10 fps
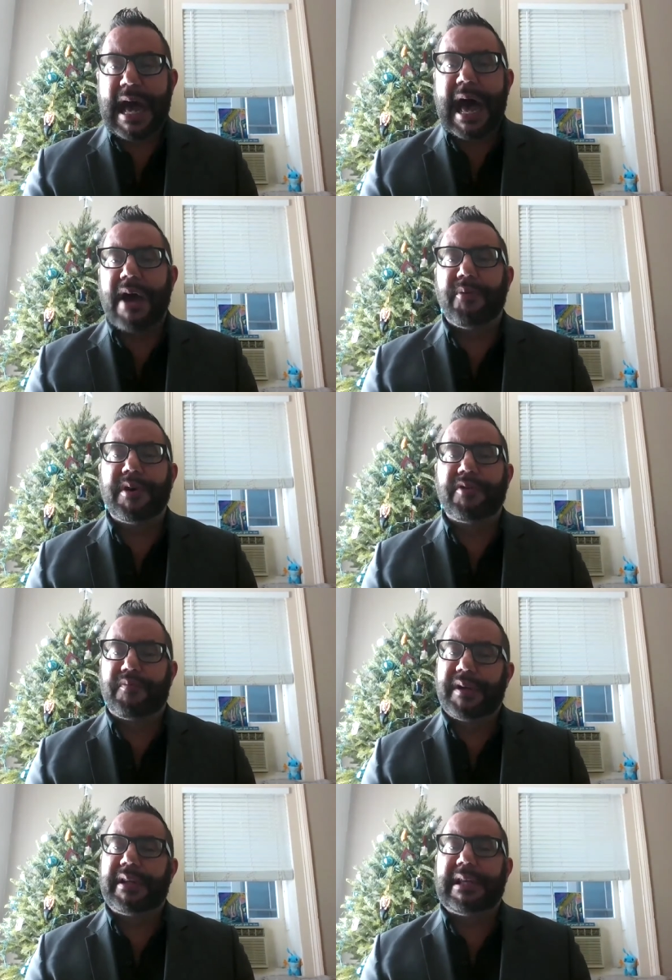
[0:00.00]
I would
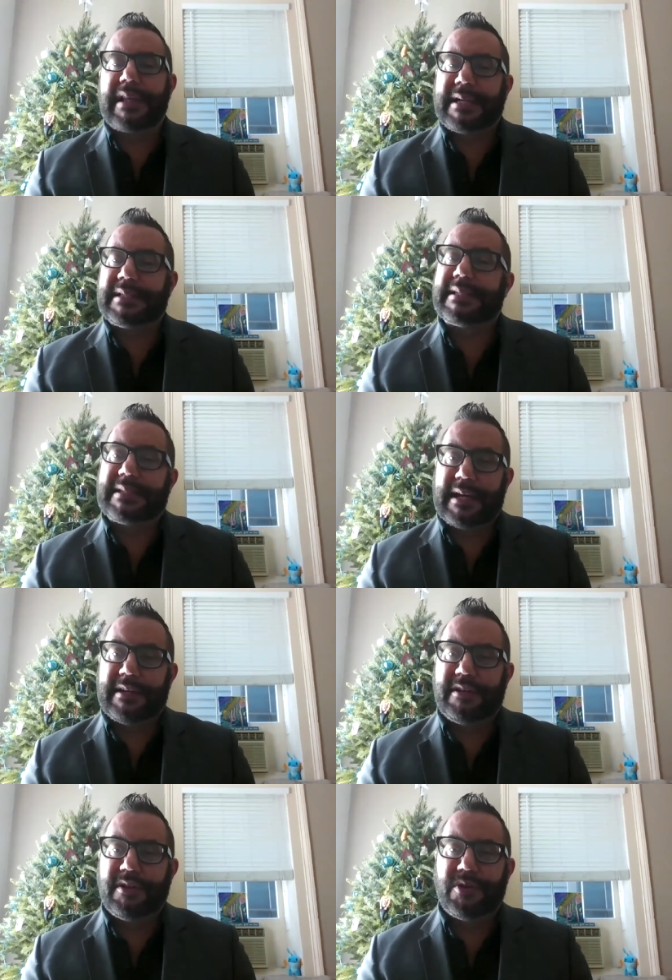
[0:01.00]
really like to say to
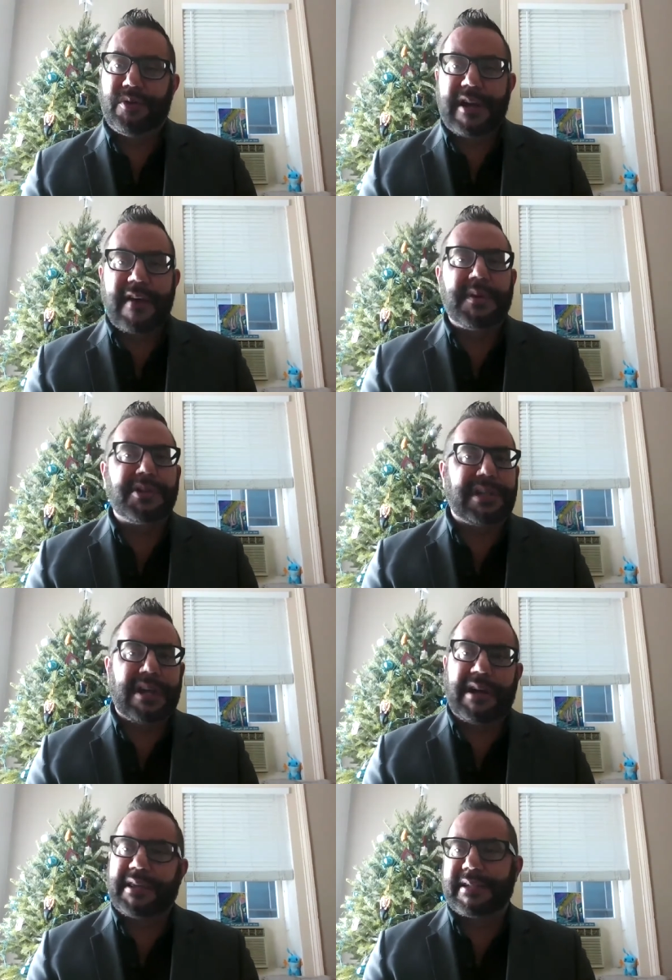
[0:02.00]
you, and I've been
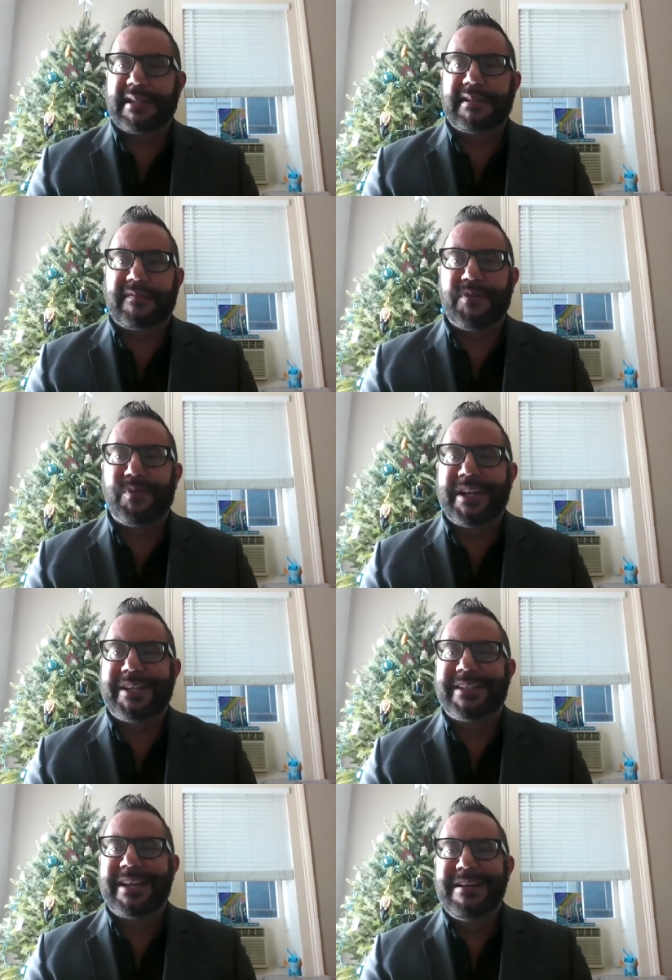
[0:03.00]
sharing this in different ways